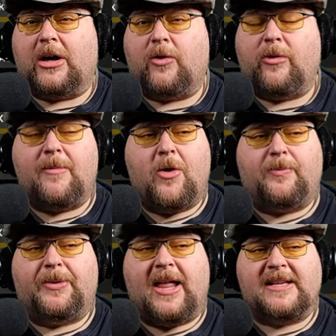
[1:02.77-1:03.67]
our career
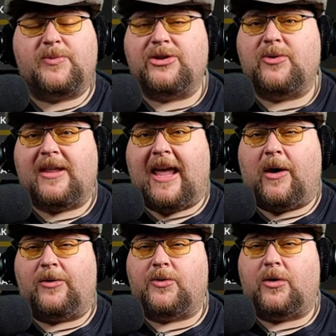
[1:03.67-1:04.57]
mode plus. We're doing the
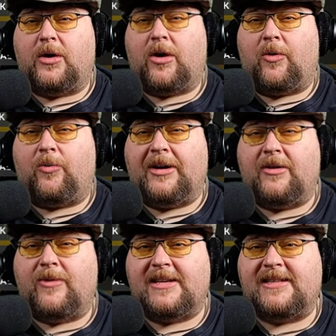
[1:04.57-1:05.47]
outdoor
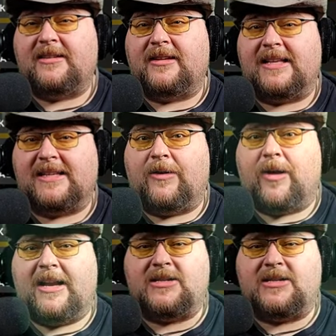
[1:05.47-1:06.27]
arena racing. Let's get right